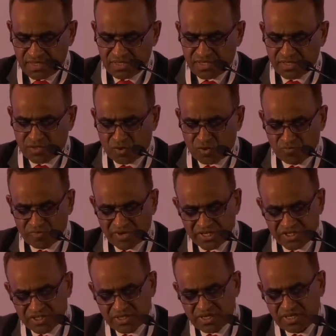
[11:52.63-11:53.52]
The
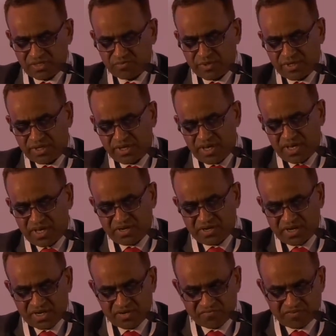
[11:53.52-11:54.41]
convention has been
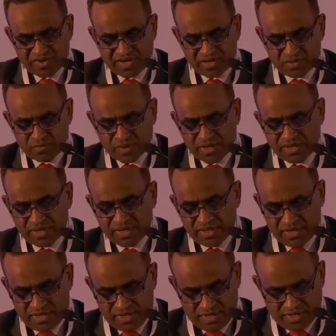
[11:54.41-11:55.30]
ratified by
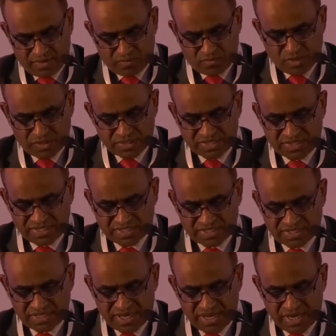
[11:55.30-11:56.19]

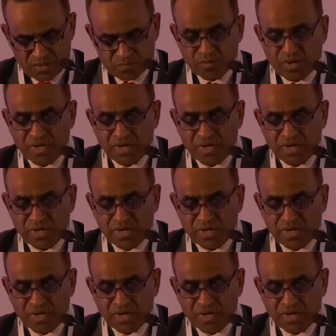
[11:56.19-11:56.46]
168